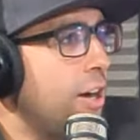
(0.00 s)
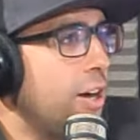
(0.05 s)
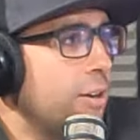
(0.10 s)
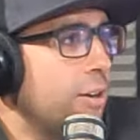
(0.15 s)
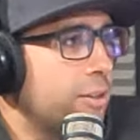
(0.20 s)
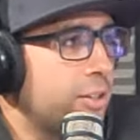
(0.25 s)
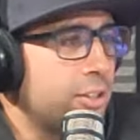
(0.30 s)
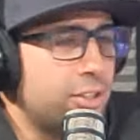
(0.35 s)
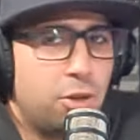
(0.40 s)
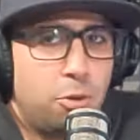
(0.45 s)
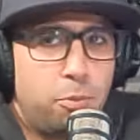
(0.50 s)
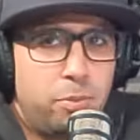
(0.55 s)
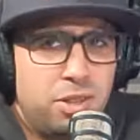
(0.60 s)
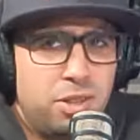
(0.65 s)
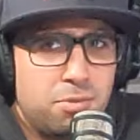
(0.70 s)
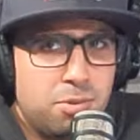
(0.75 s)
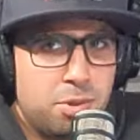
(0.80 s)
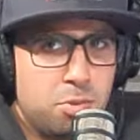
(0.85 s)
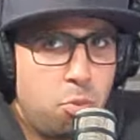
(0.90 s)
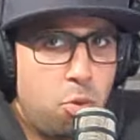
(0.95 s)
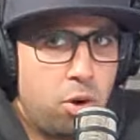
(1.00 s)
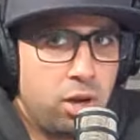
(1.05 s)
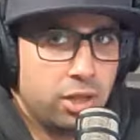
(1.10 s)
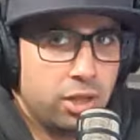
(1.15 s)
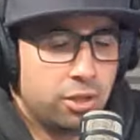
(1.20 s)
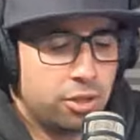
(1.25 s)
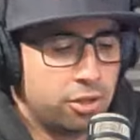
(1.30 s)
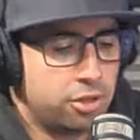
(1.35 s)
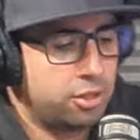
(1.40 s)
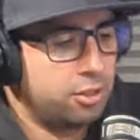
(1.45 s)
because there will be some
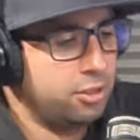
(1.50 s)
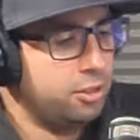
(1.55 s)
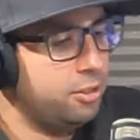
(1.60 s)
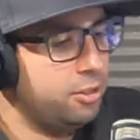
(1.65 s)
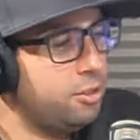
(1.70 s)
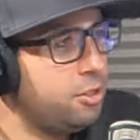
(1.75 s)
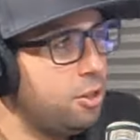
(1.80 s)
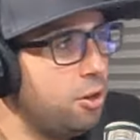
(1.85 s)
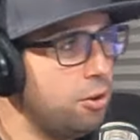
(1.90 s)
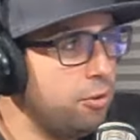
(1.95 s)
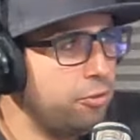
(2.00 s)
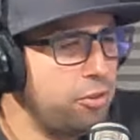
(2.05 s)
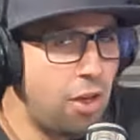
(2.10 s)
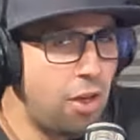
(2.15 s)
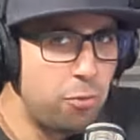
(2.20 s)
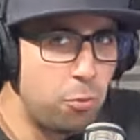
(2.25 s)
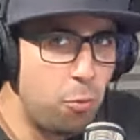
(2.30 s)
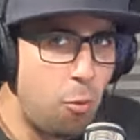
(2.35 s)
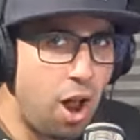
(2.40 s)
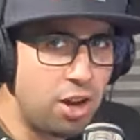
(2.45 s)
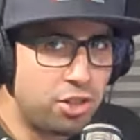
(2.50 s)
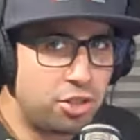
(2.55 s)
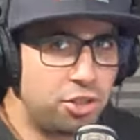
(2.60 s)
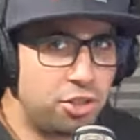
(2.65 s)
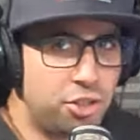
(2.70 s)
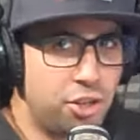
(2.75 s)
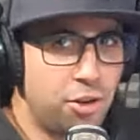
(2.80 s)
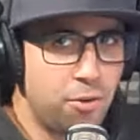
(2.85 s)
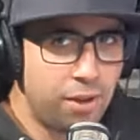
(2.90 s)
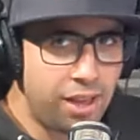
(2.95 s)
spoilers. So if you haven't watched the
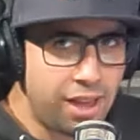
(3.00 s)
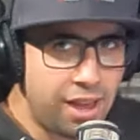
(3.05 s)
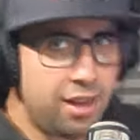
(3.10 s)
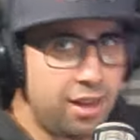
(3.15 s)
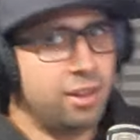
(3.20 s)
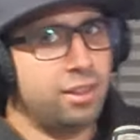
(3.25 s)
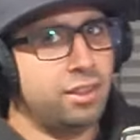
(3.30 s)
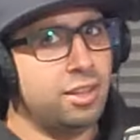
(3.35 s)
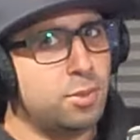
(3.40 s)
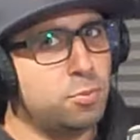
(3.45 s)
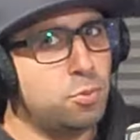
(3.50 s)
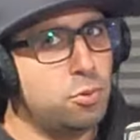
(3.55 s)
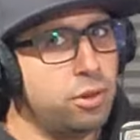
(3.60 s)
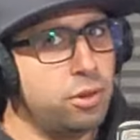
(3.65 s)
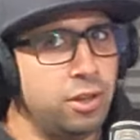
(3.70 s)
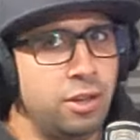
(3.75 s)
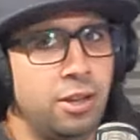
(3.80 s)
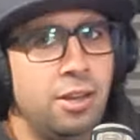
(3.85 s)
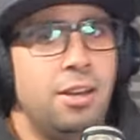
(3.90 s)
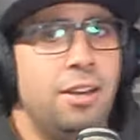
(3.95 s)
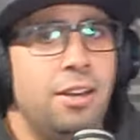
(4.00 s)
show yet at this point,